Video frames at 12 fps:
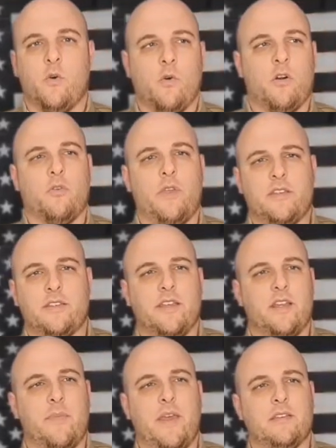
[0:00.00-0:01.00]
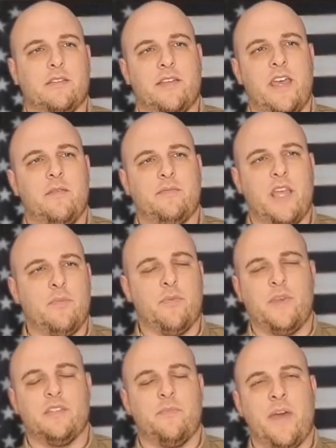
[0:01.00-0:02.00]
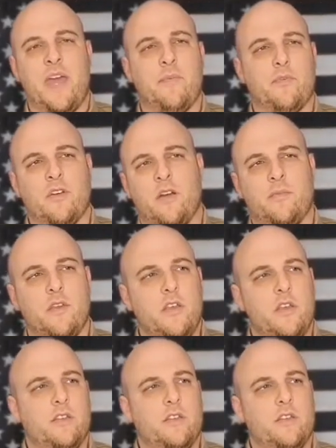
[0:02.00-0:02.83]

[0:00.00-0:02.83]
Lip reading: or we stick a piece of tape a piece of paper up